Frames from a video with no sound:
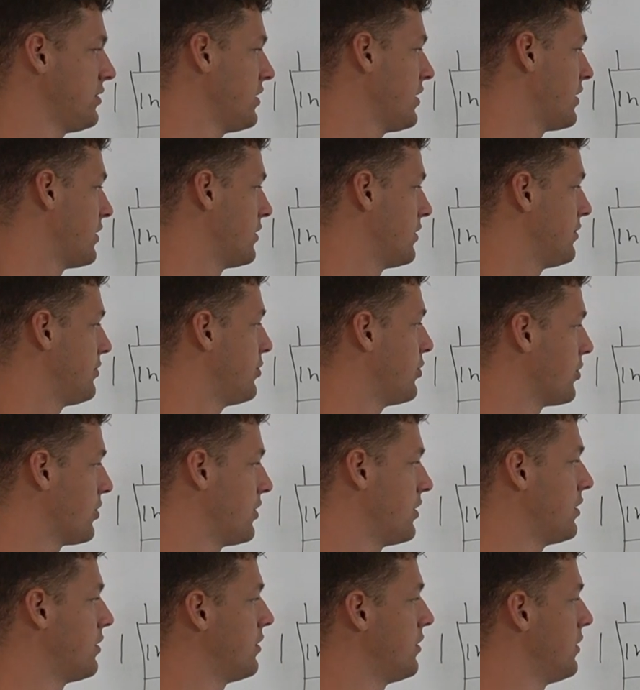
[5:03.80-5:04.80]
a litter of
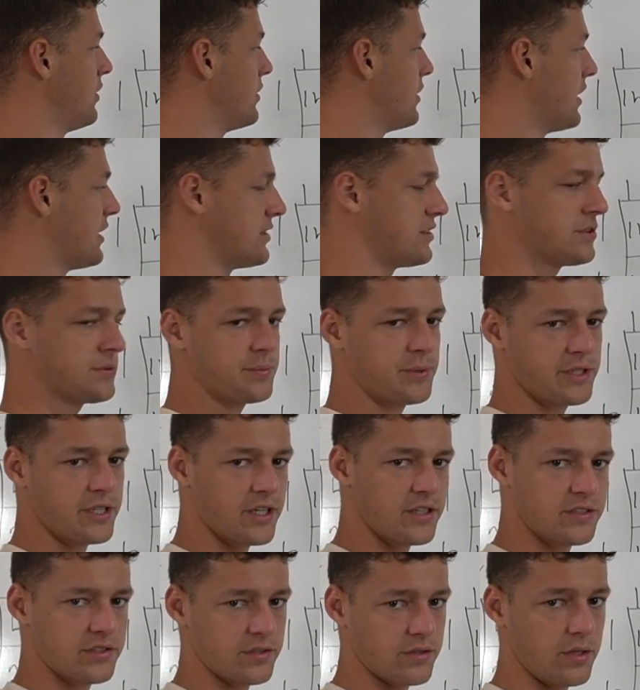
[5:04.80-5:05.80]
four, that's
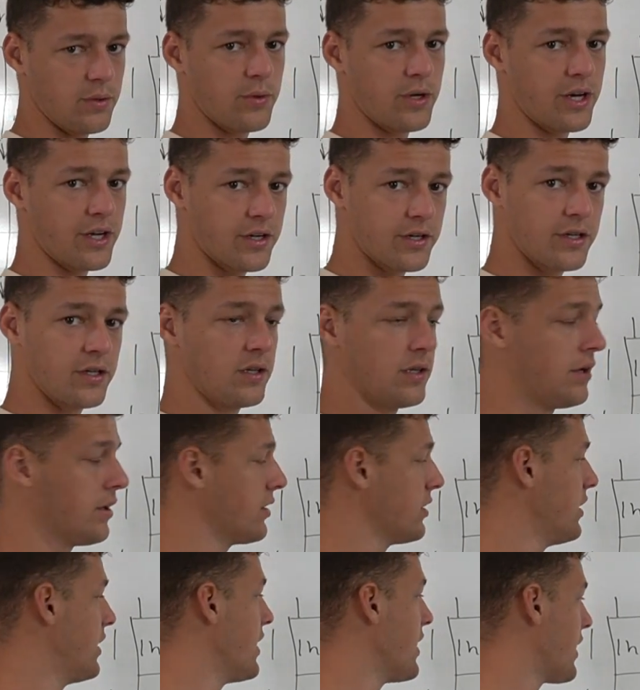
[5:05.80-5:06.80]
potentially what it could
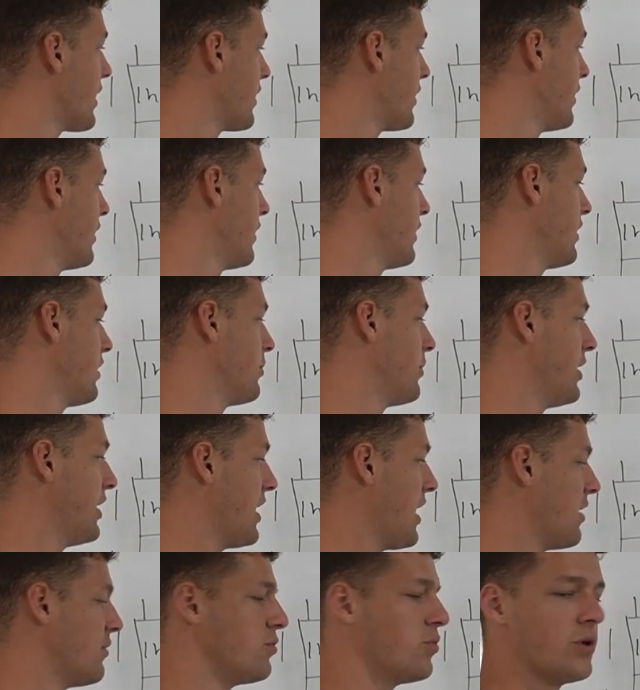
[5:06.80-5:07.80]
look like. You might
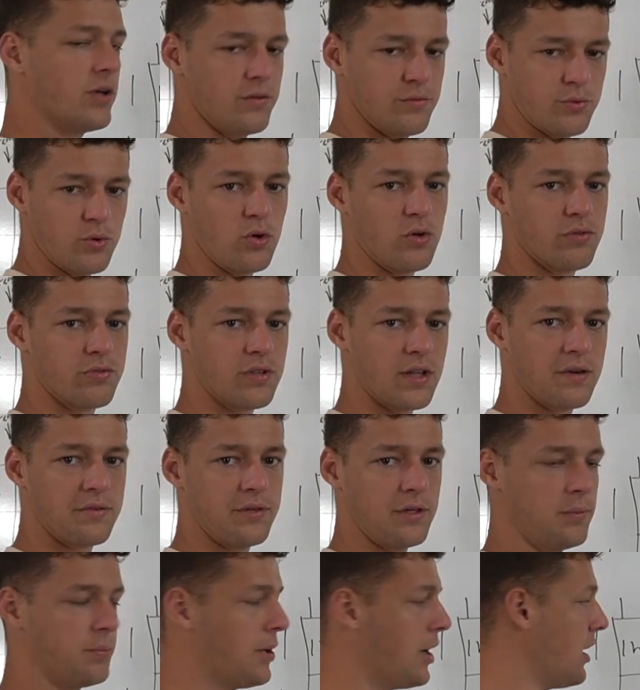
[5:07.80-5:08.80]
have one full
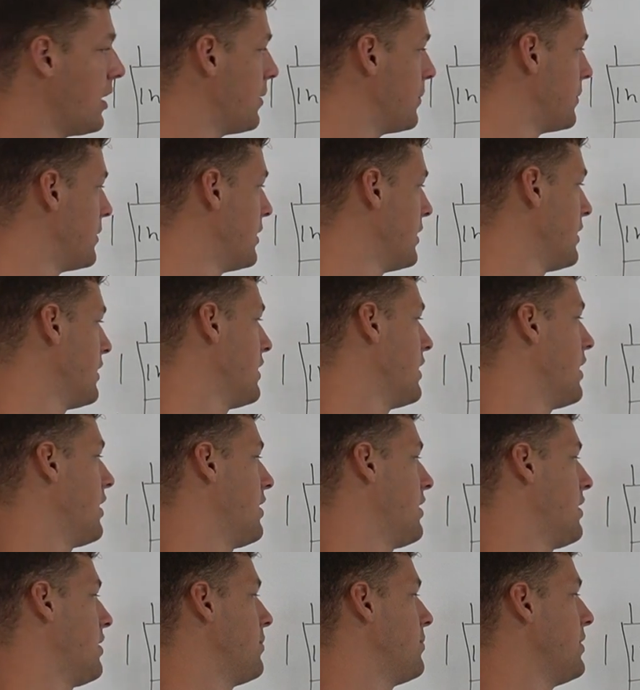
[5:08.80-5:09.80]
fluffy pup,
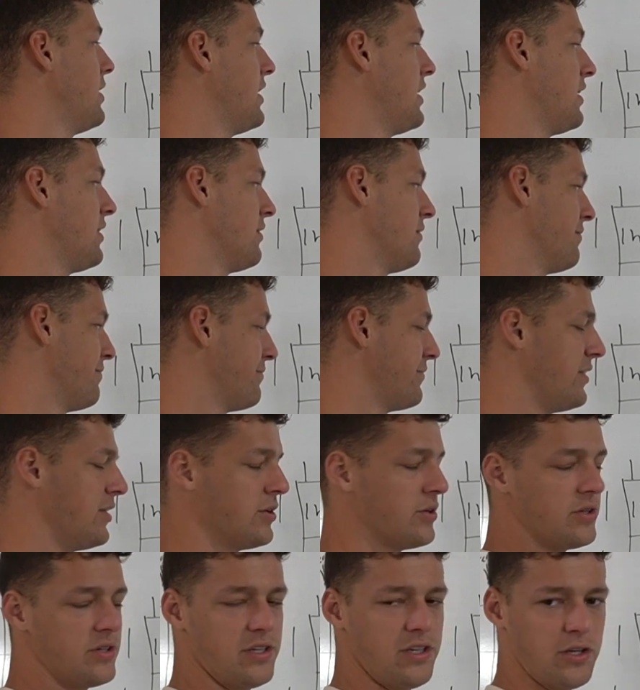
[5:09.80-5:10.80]
um, and
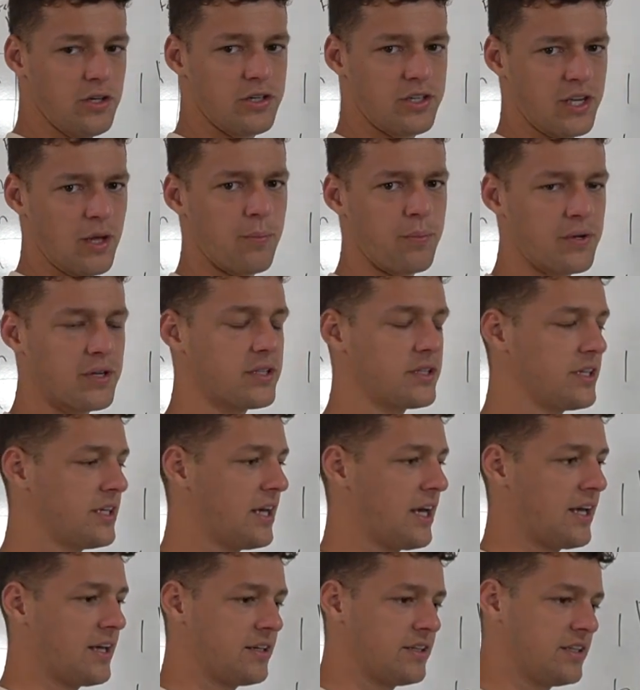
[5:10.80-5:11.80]
you'd, you'd typically
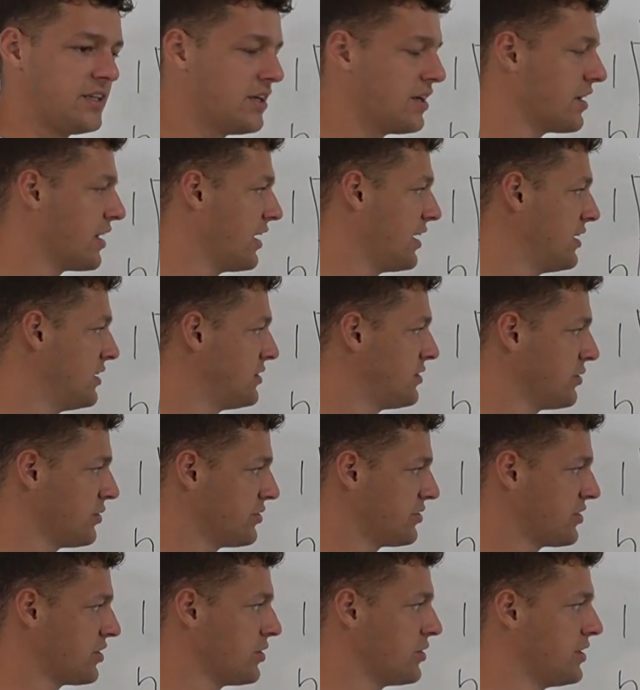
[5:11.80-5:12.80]
at a young age, you'll
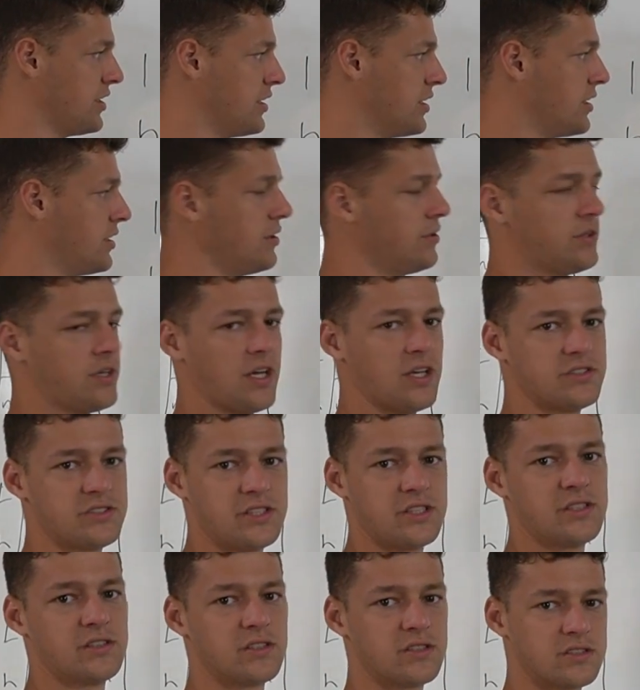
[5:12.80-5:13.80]
still need to do
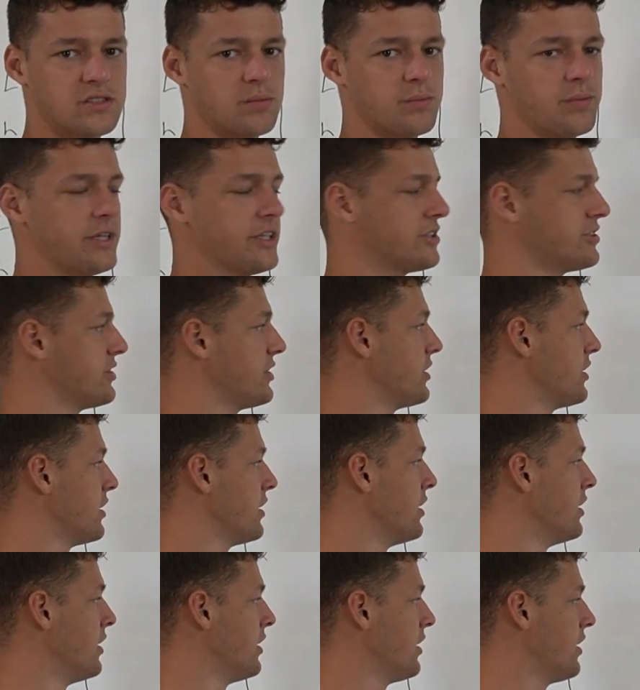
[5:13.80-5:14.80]
testing just to make
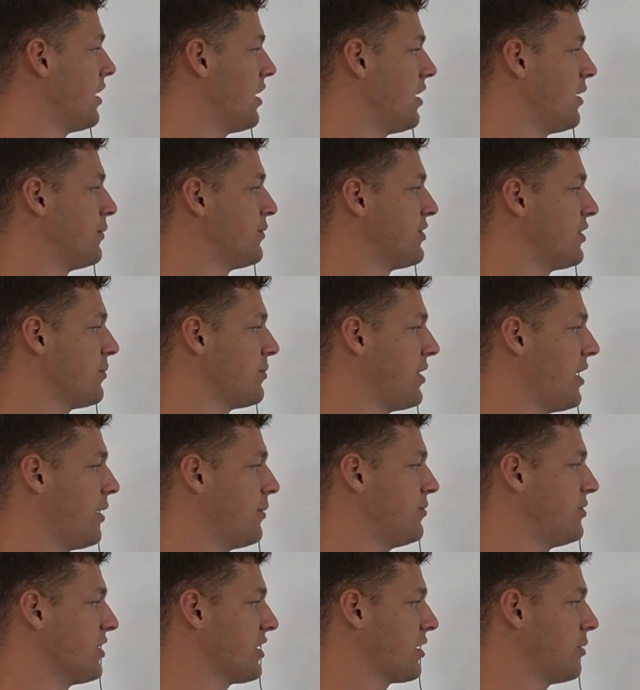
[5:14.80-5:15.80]
sure. Uh,
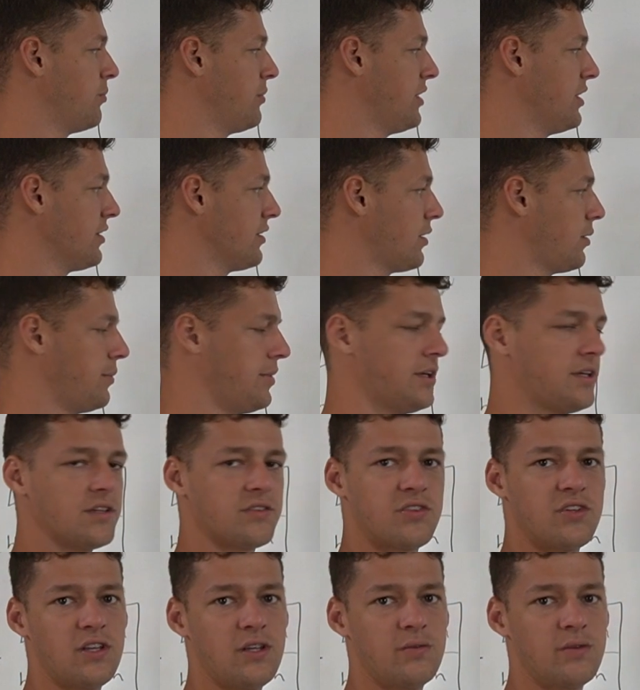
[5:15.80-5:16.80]
sometimes it can be a little bit
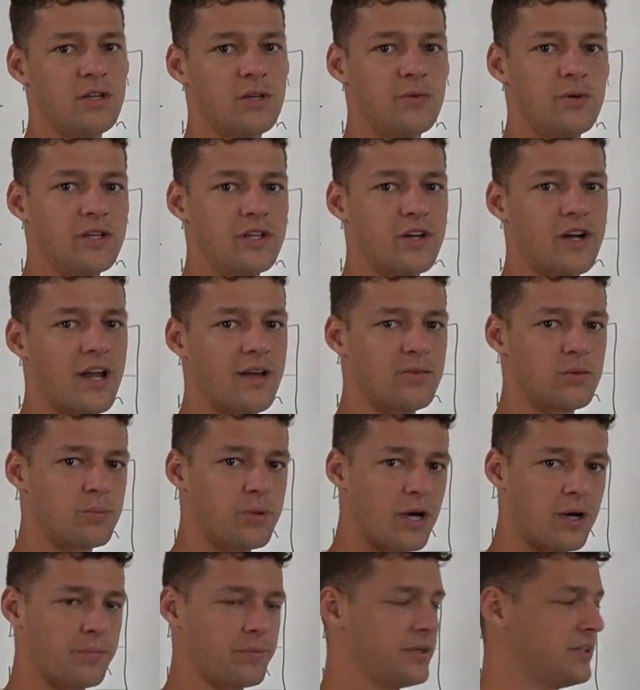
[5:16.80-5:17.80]
deceiving when you're having
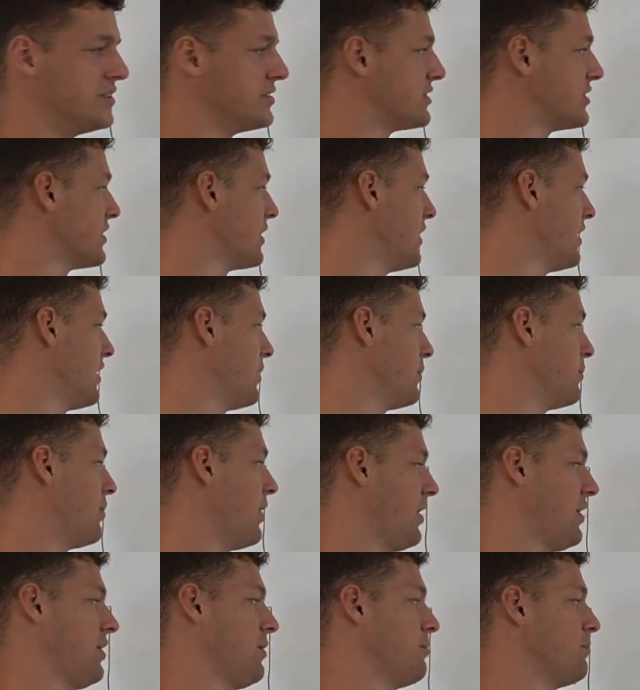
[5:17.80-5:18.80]
puppies,
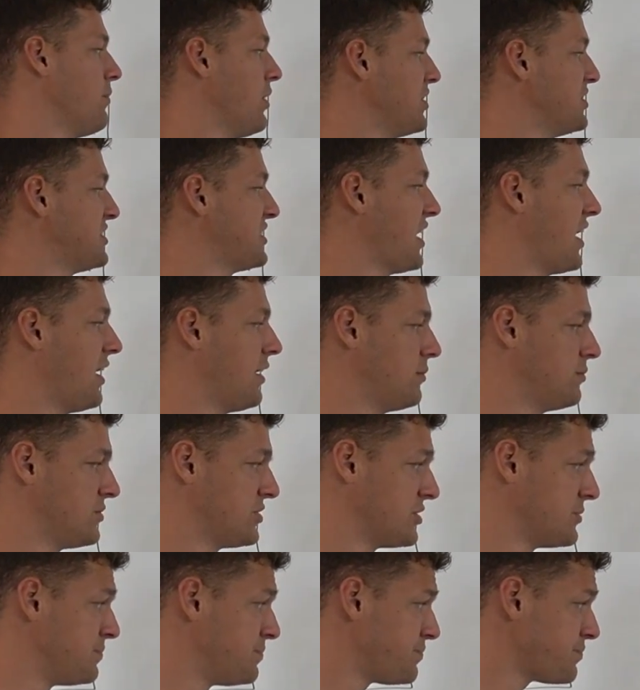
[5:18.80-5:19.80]
but most
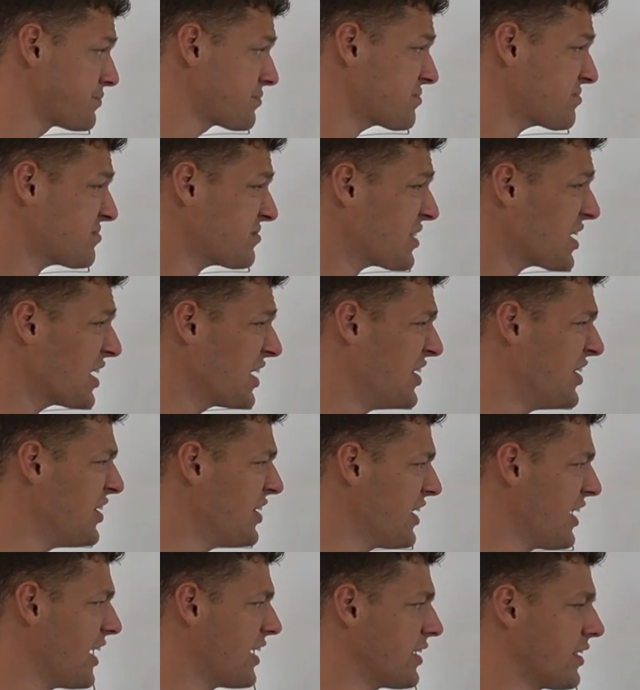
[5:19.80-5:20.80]
times you
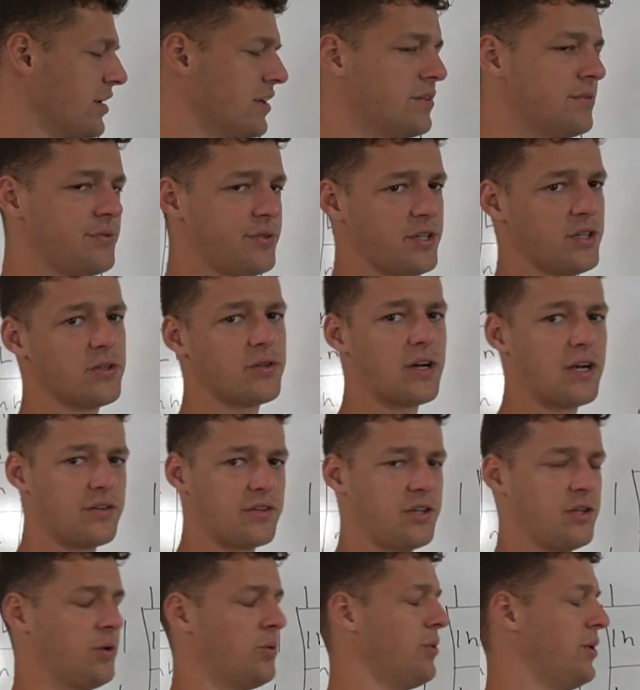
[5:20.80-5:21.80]
can get a good feel
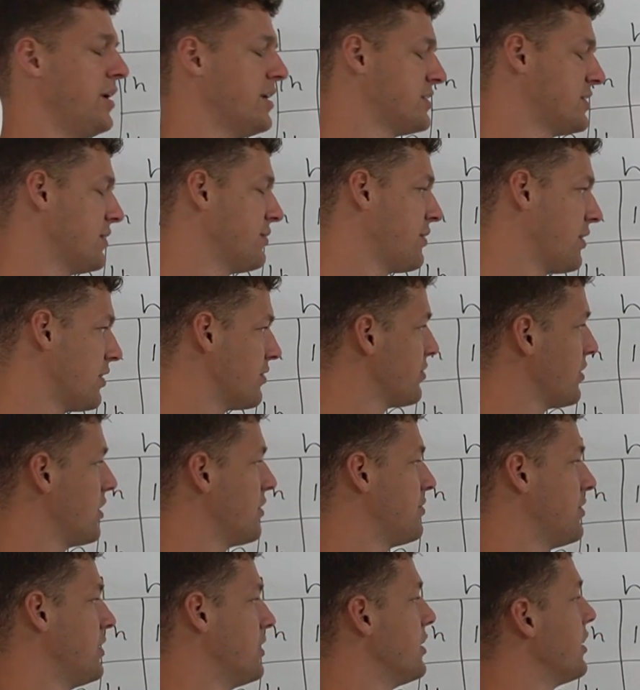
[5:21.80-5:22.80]
around two weeks if they're
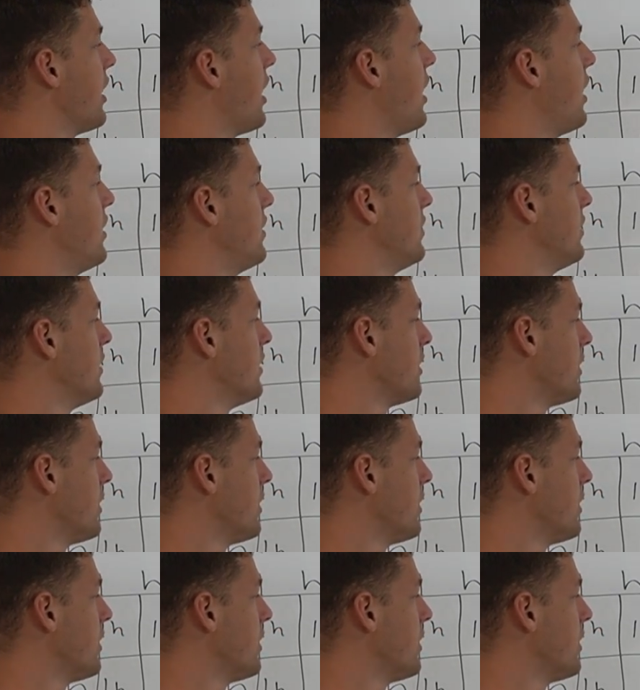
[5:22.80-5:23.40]
fluffy or not.